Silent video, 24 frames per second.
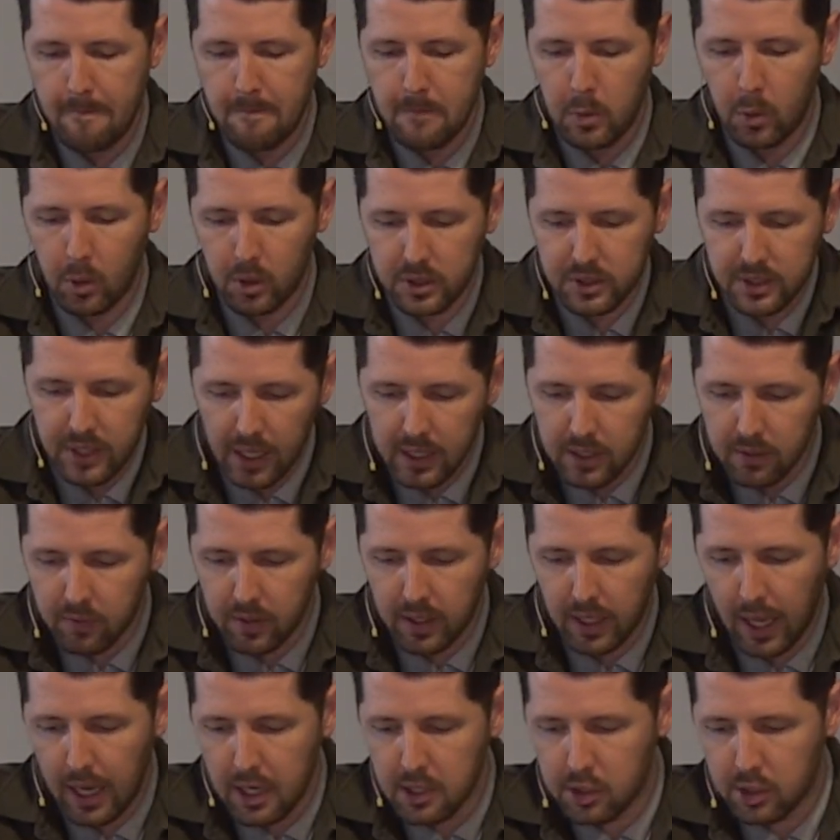Your
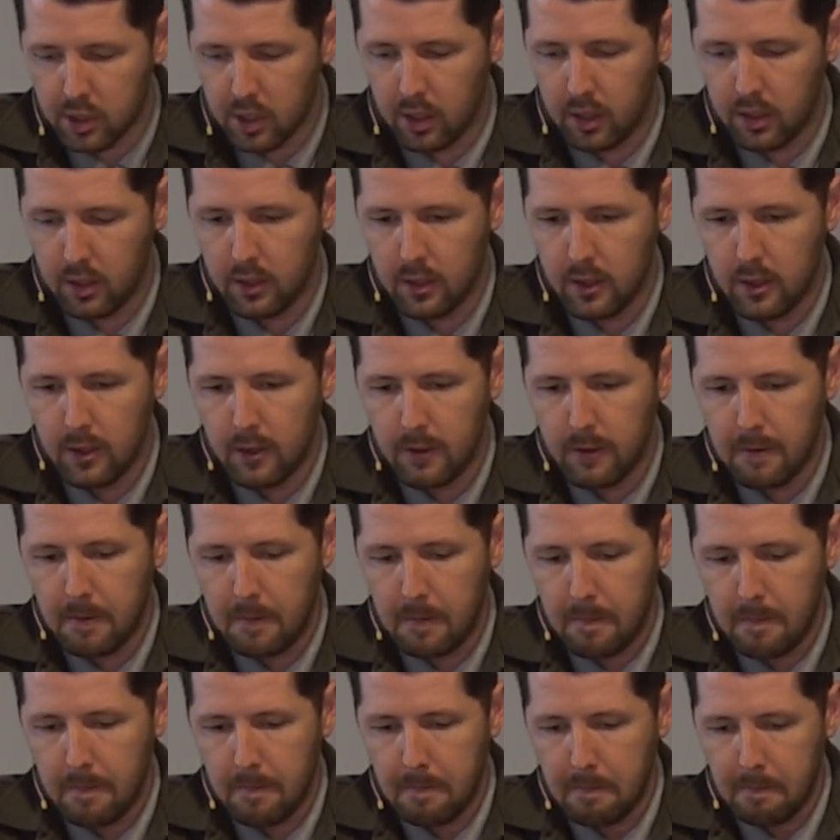sanctification,
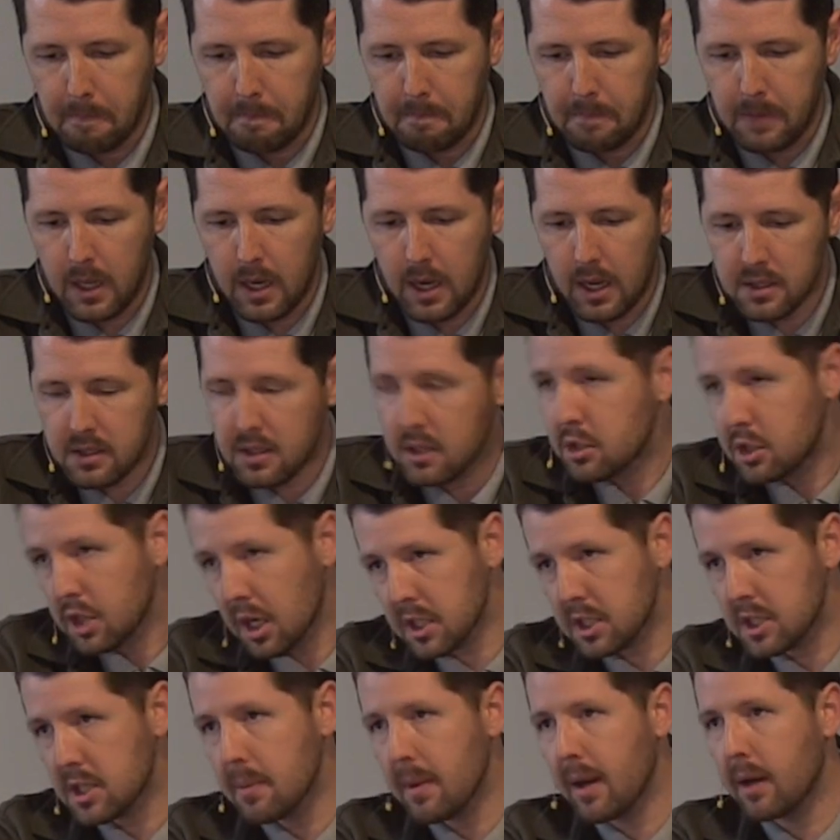it isn't
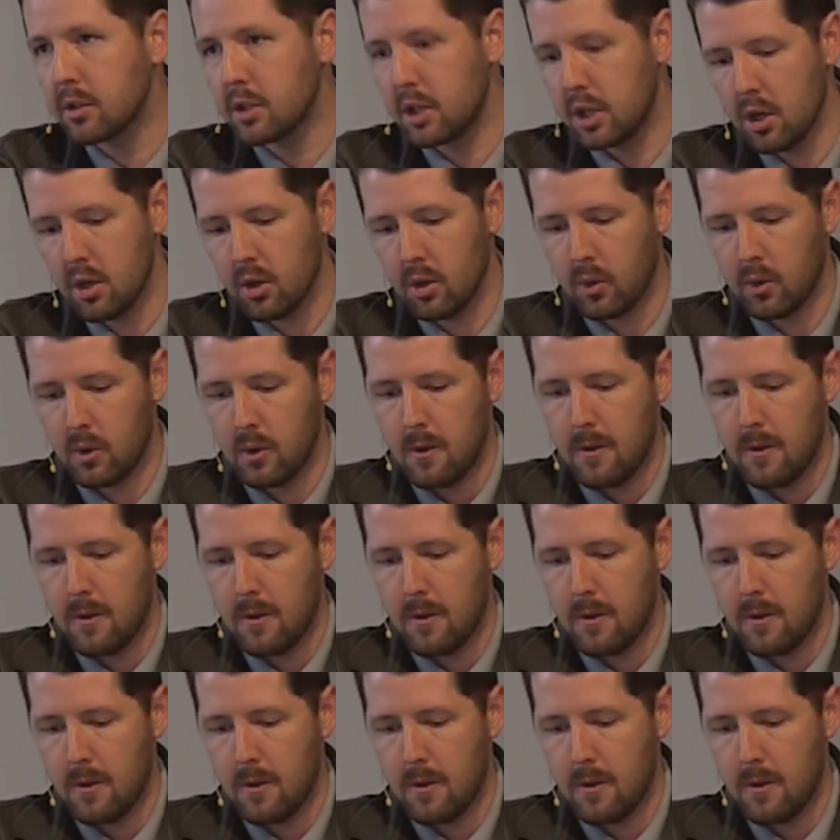just about you.